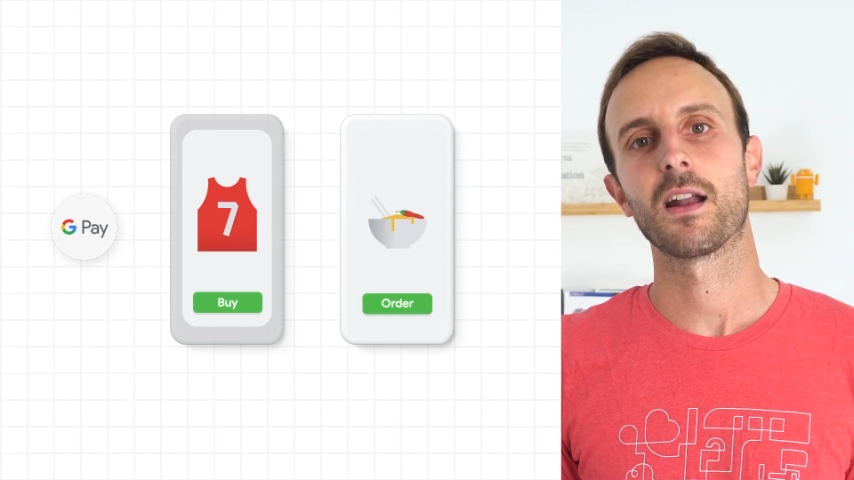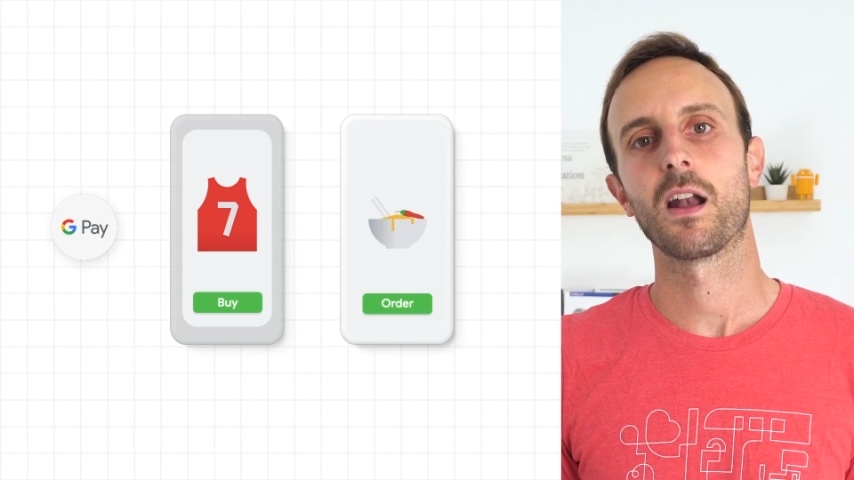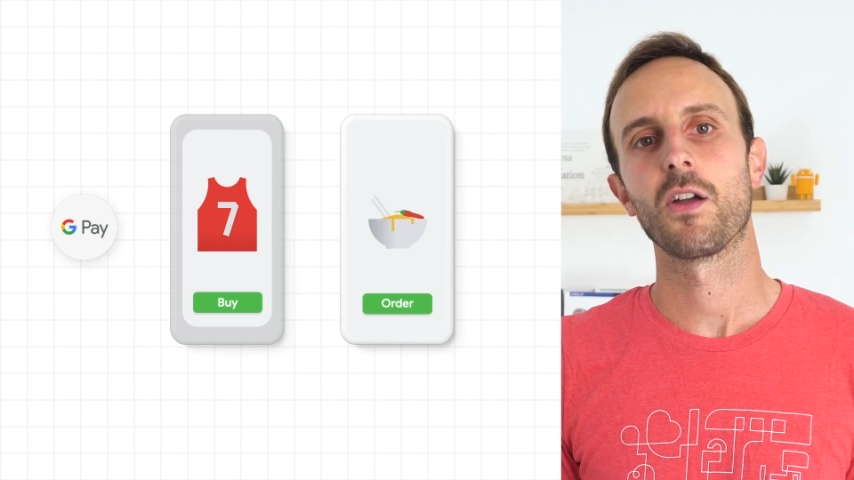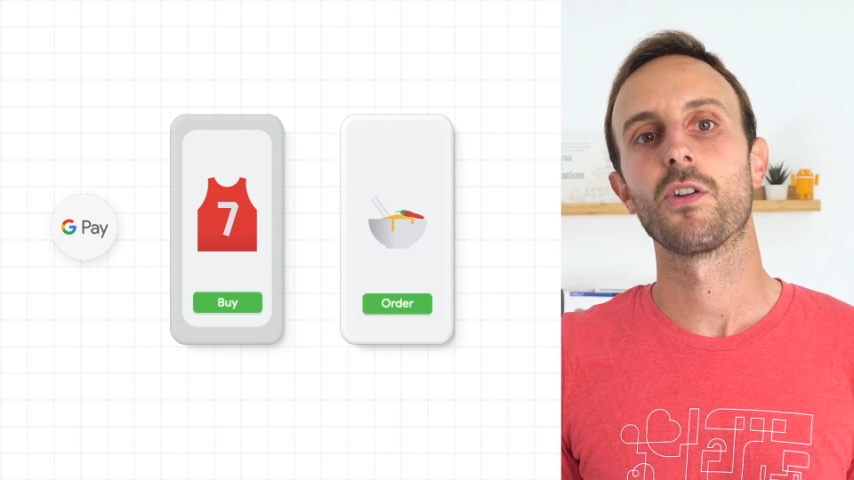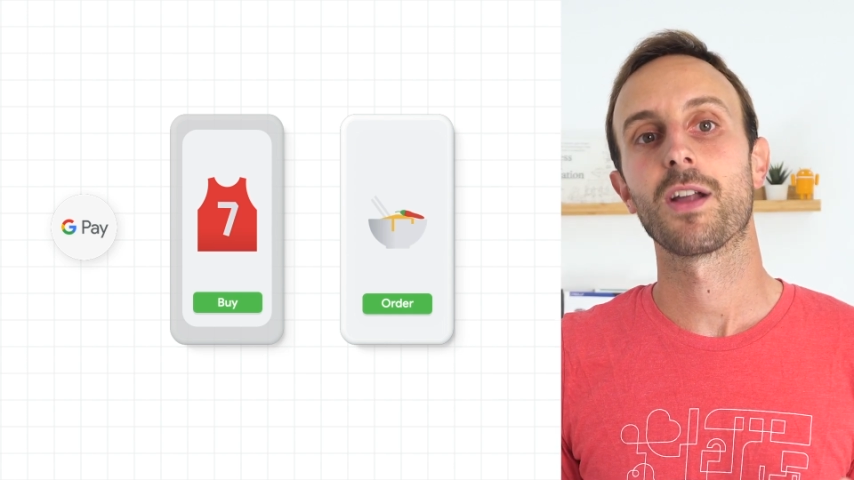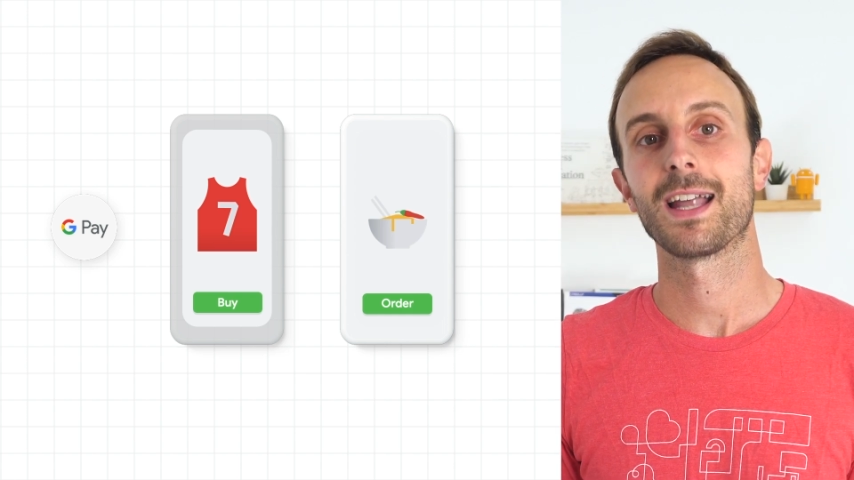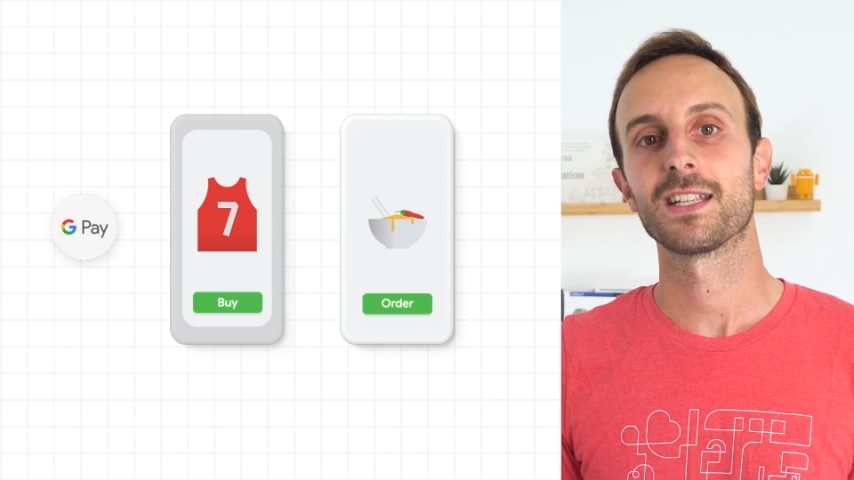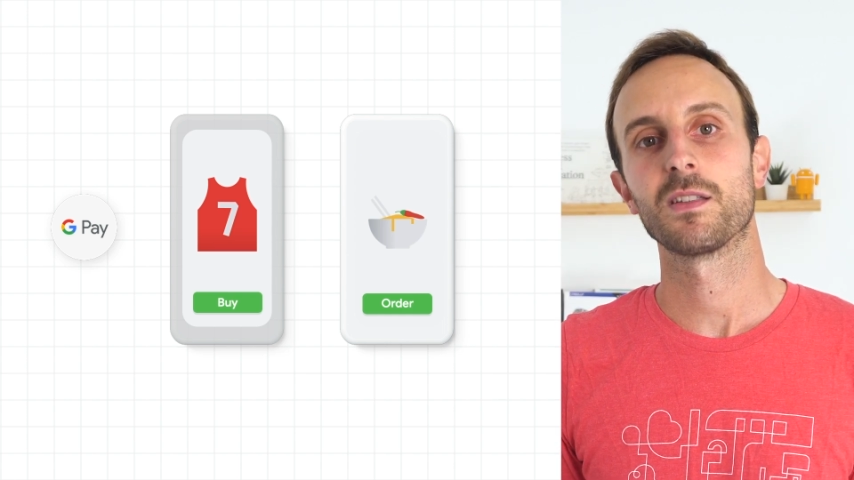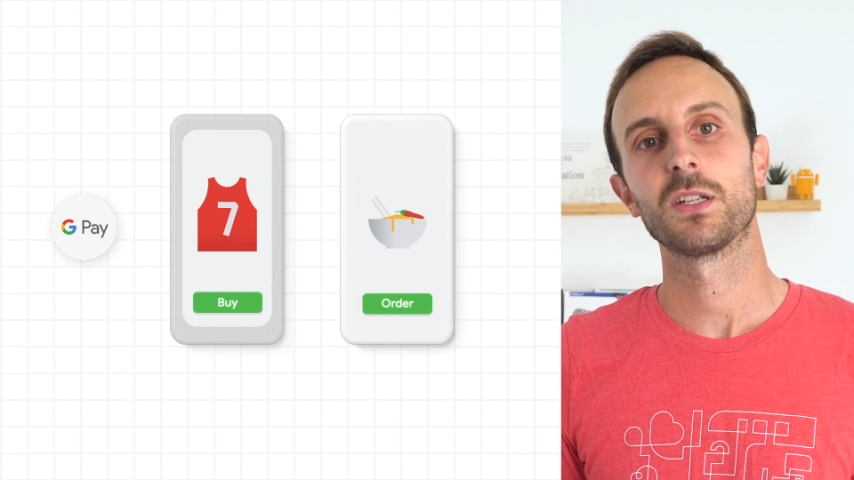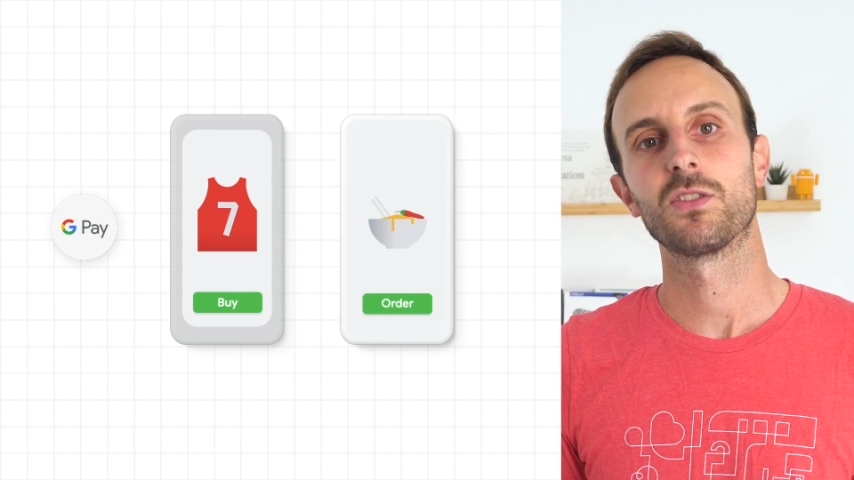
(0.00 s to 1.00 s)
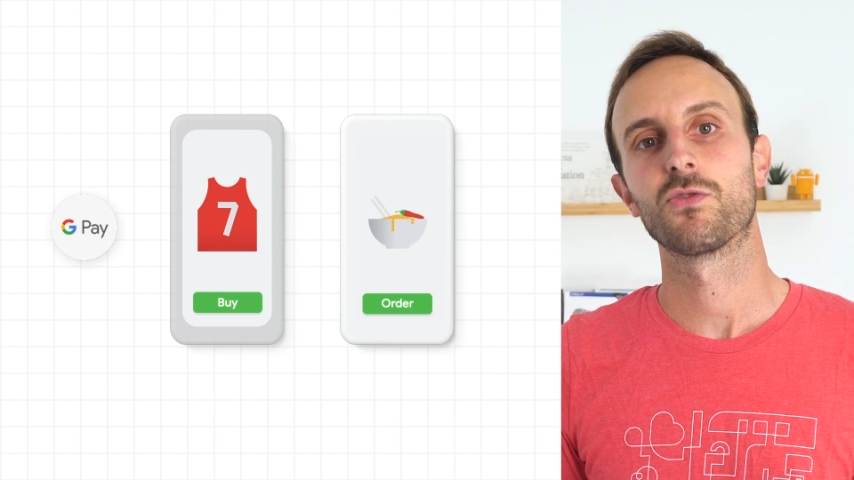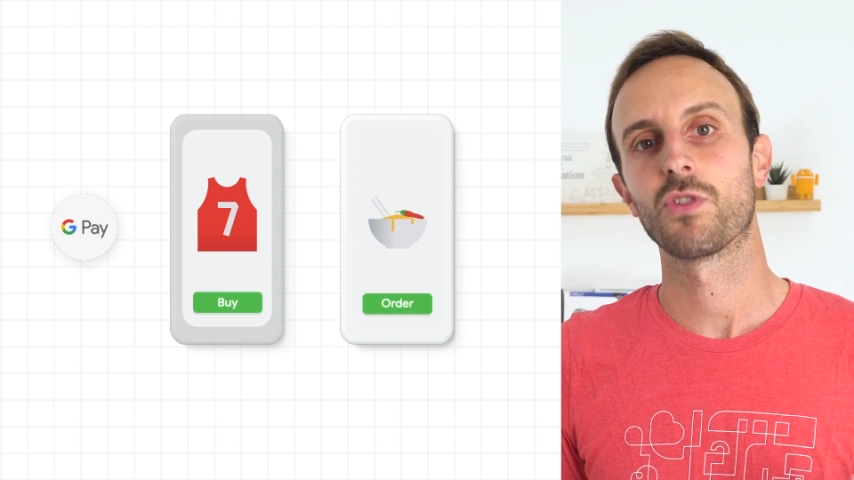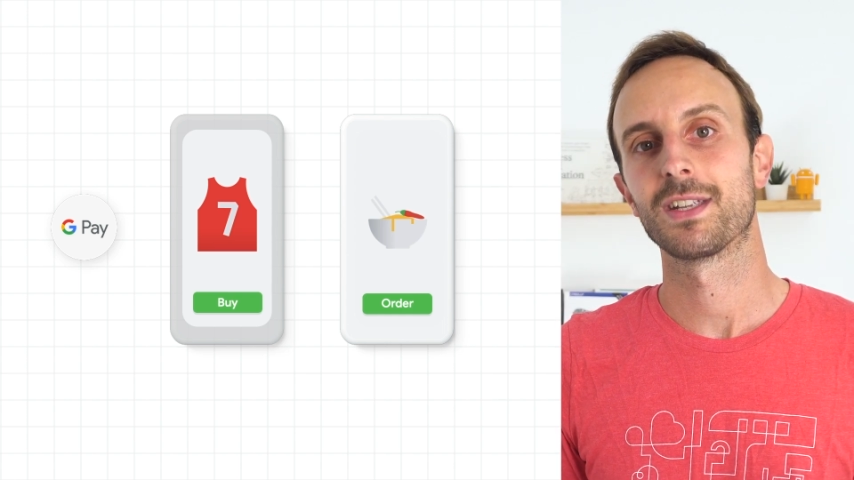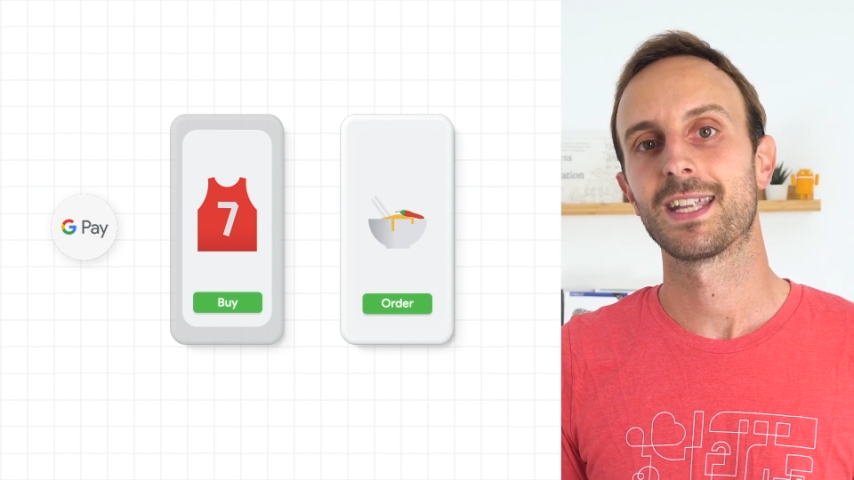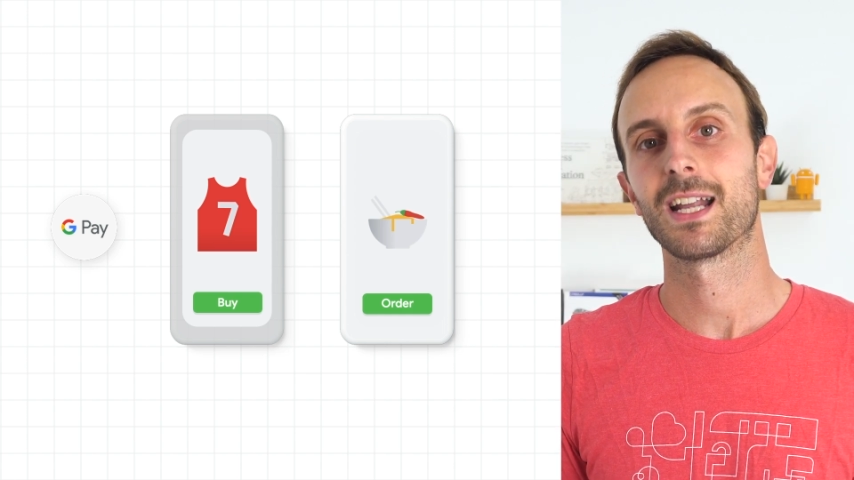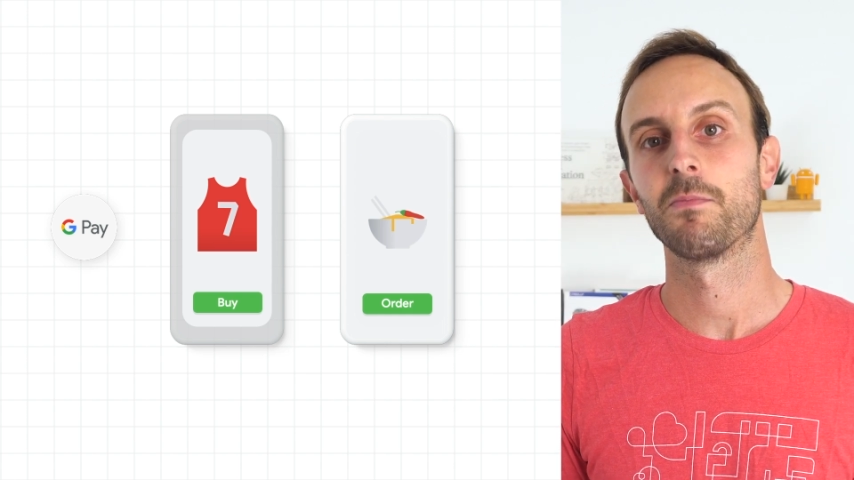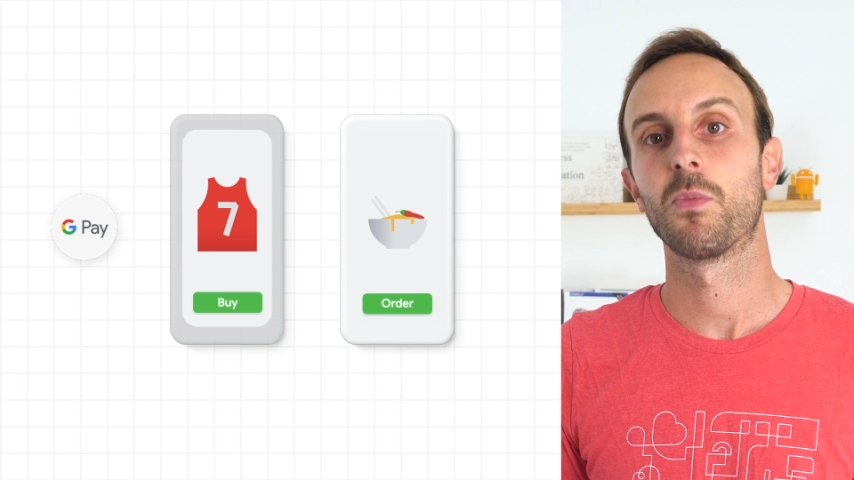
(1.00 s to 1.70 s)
and allow your customers to transact